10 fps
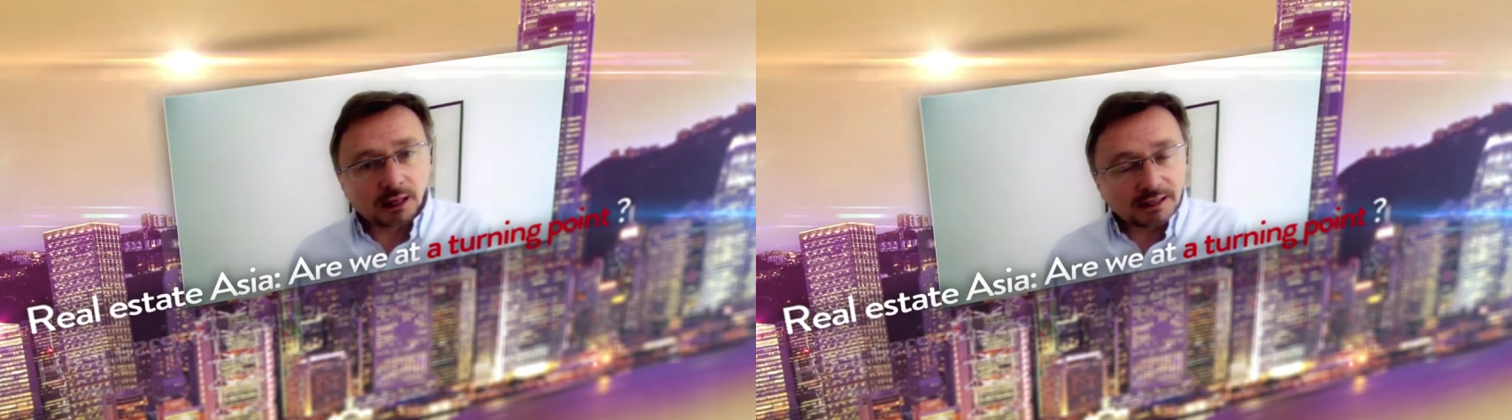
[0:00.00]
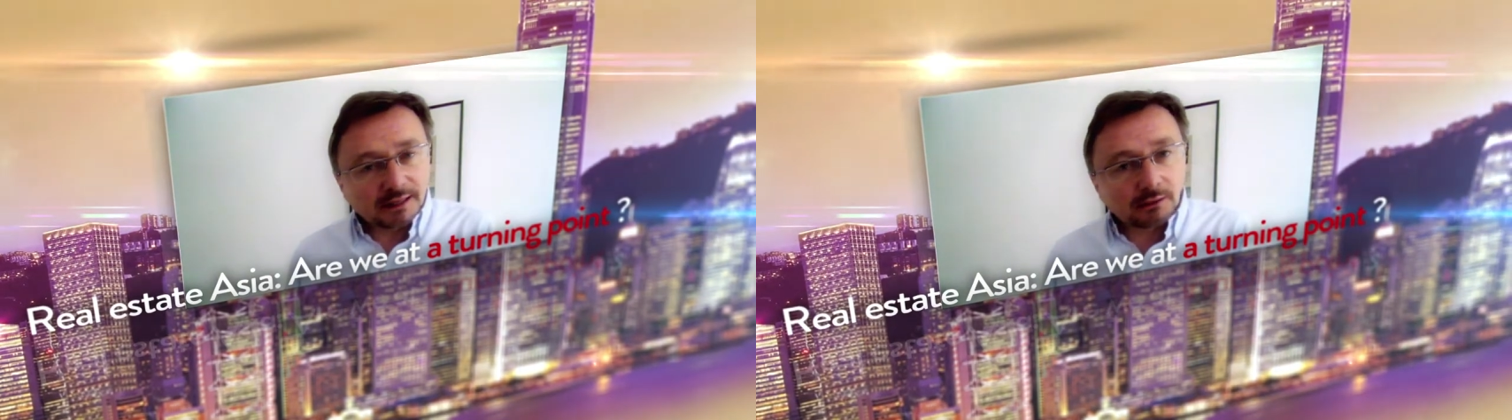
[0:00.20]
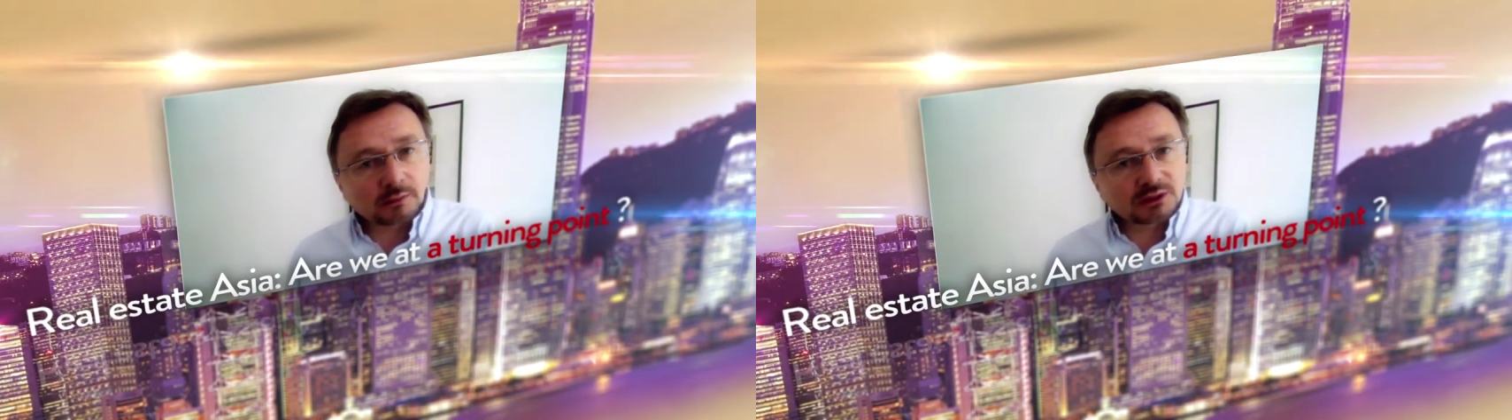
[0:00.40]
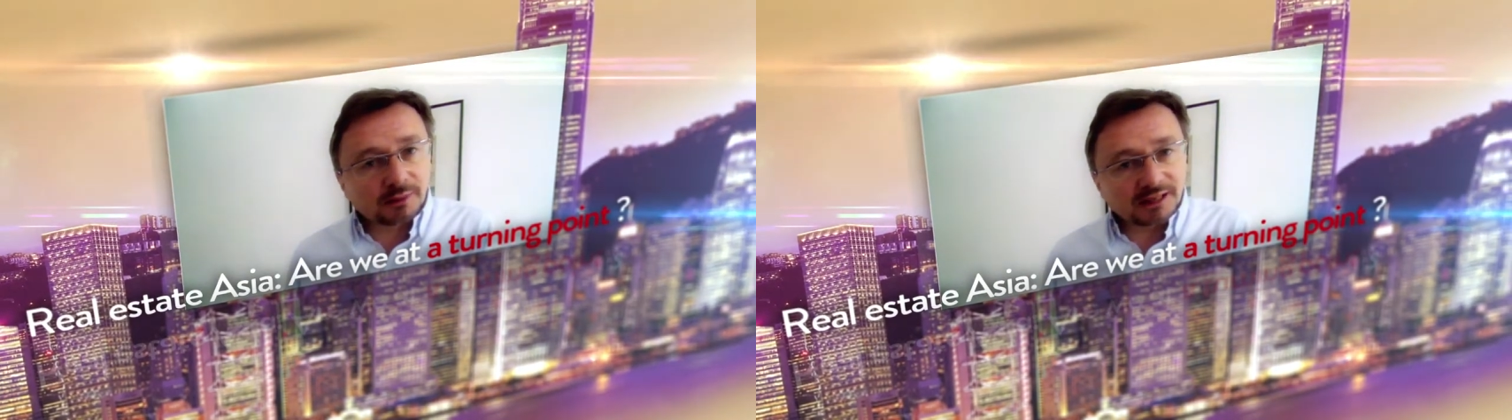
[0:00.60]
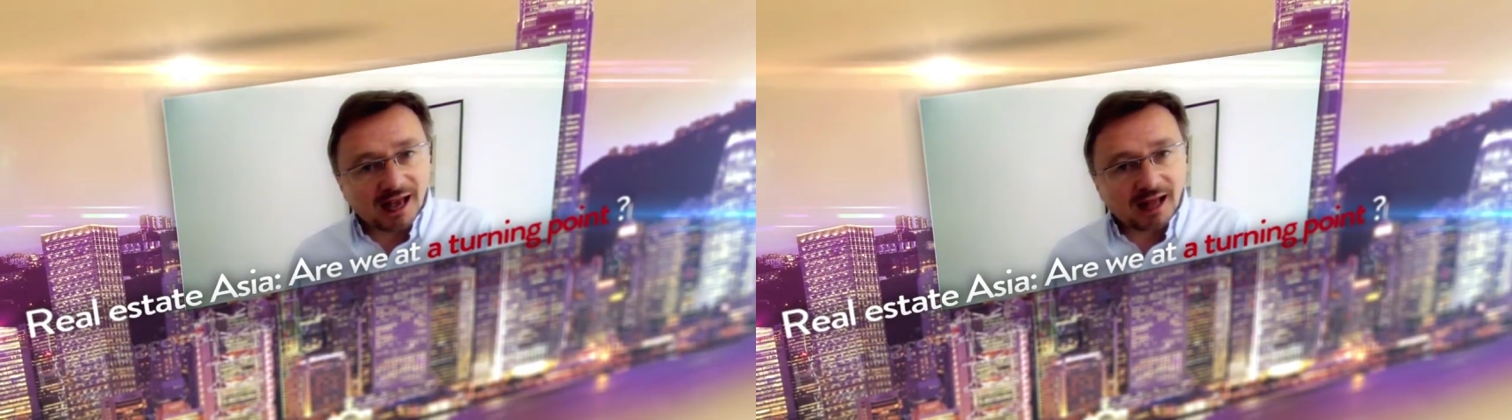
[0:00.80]
an era
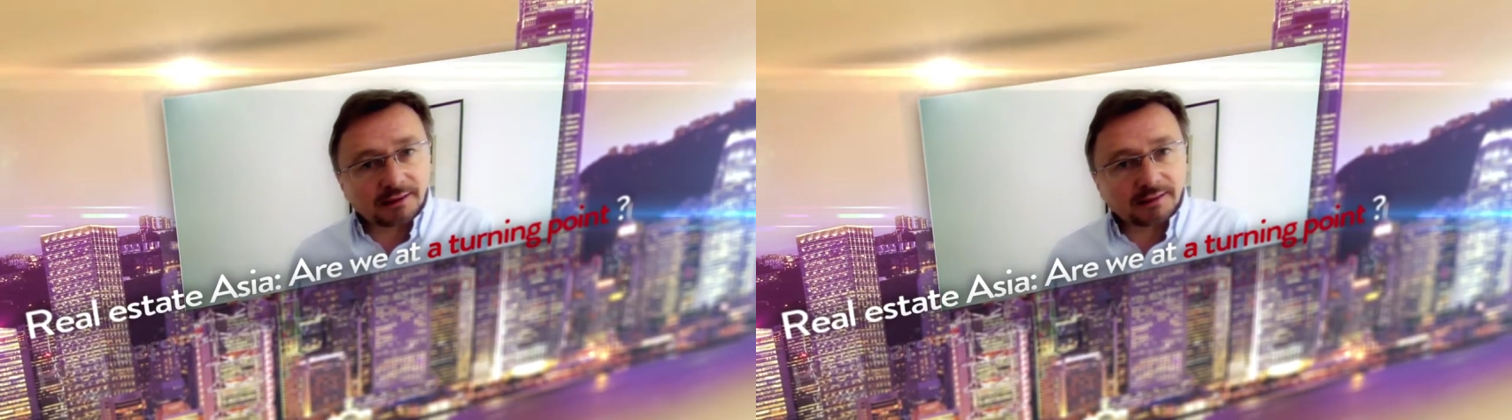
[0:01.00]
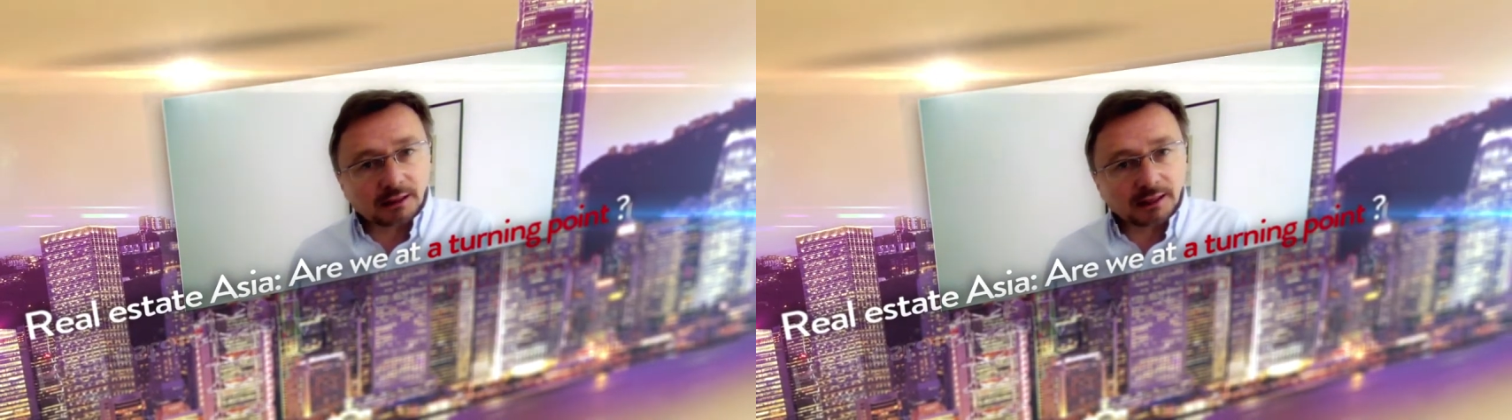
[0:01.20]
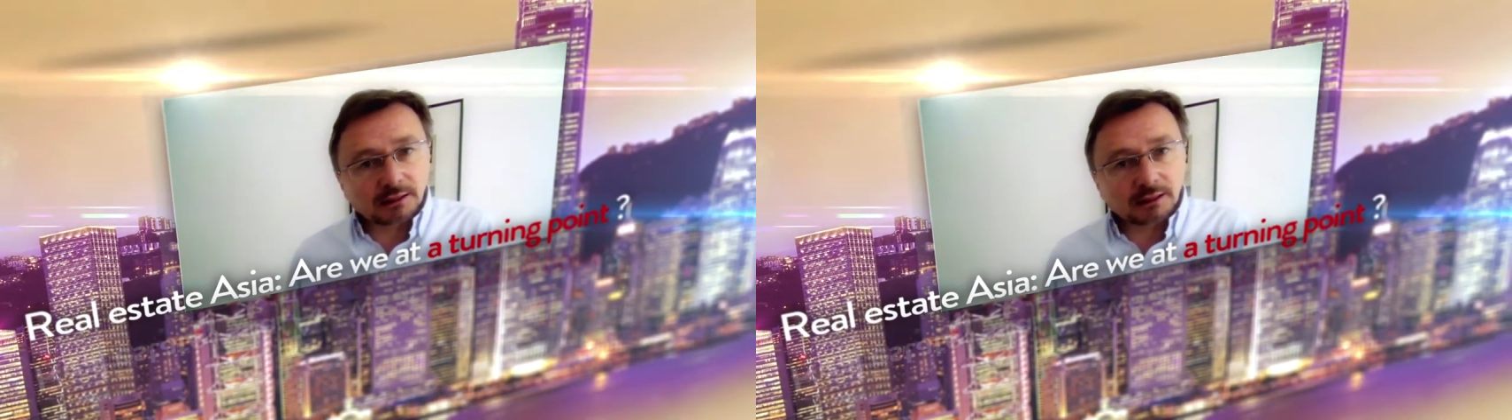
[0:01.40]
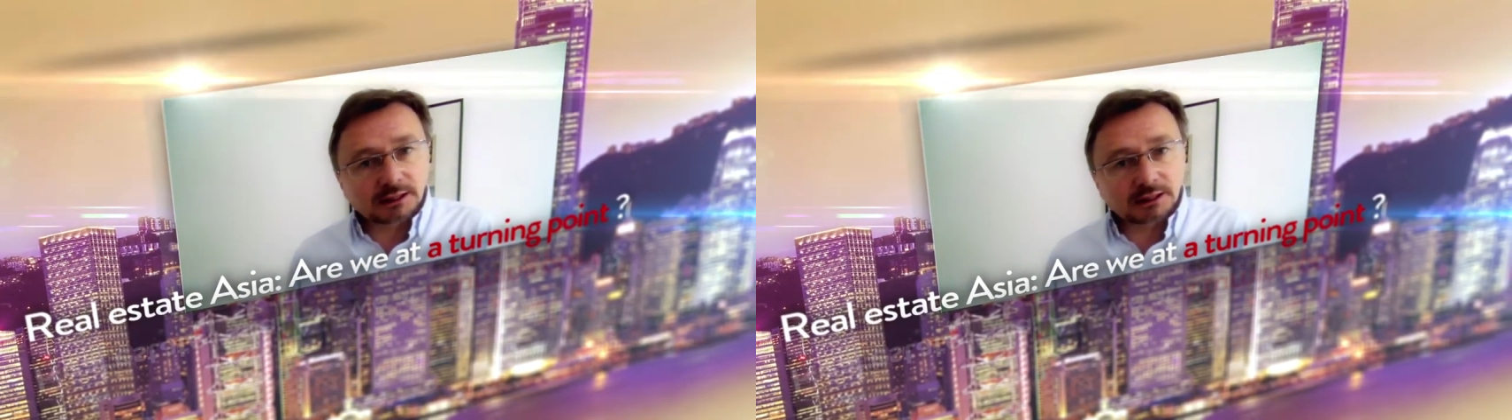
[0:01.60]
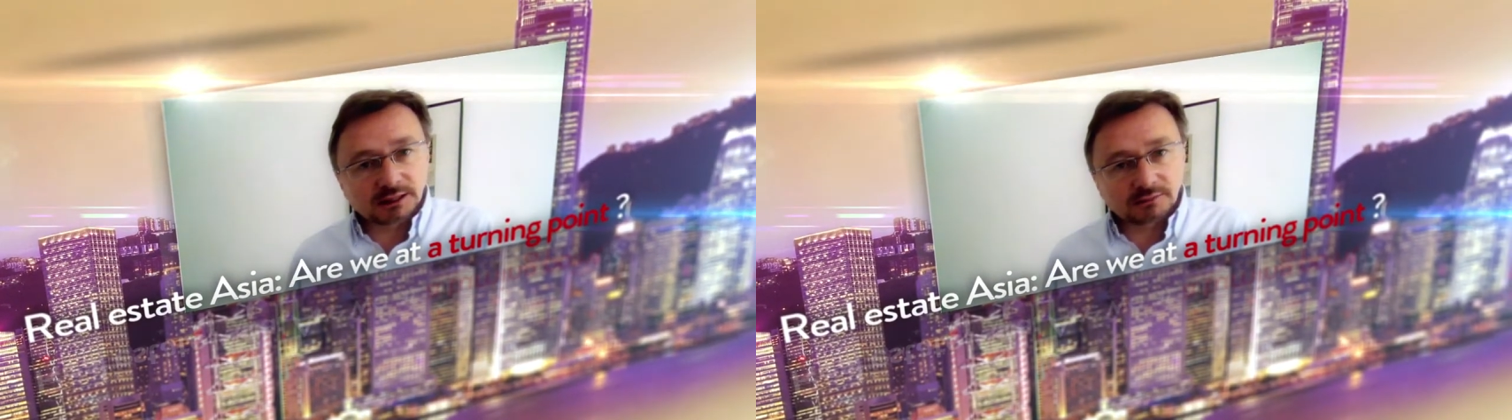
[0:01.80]
which began in the late
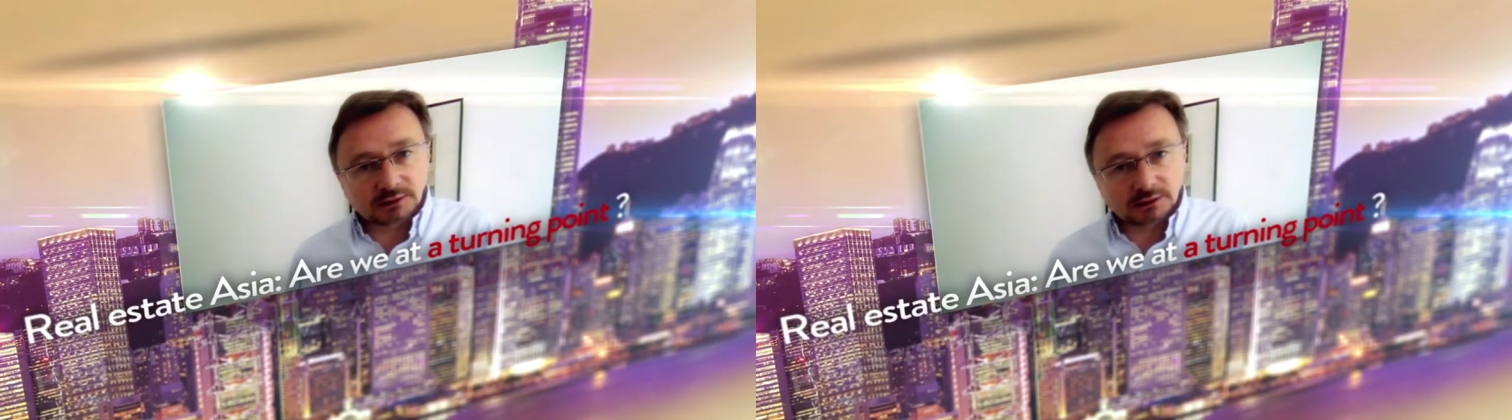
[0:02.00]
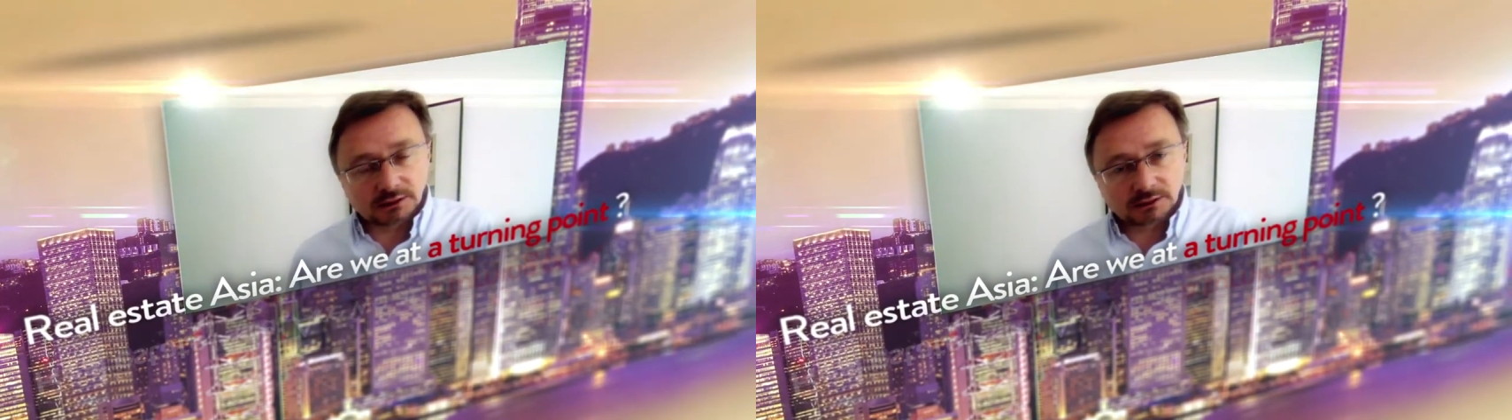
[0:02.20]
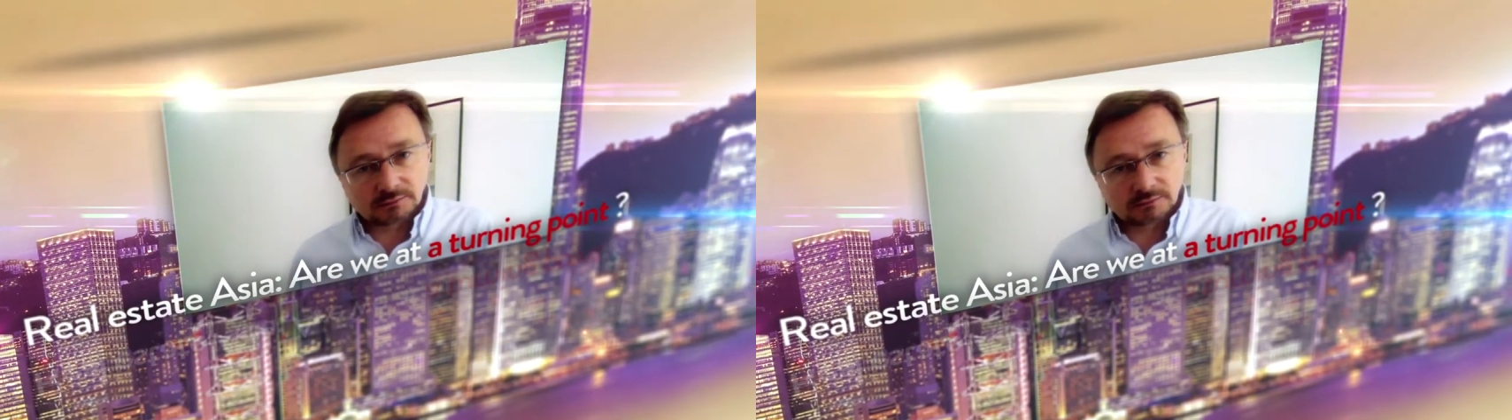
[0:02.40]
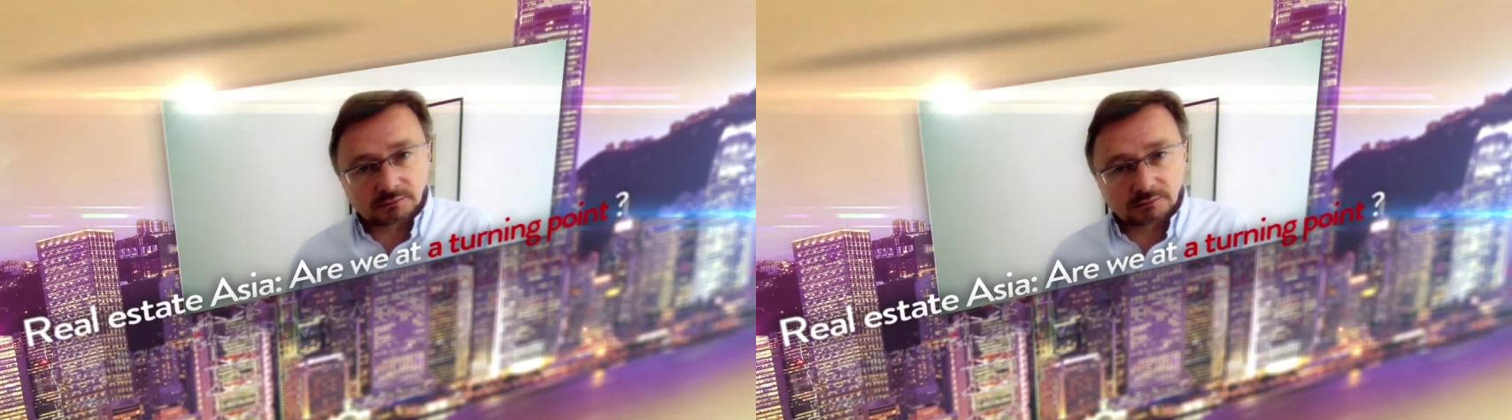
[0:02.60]
1970s.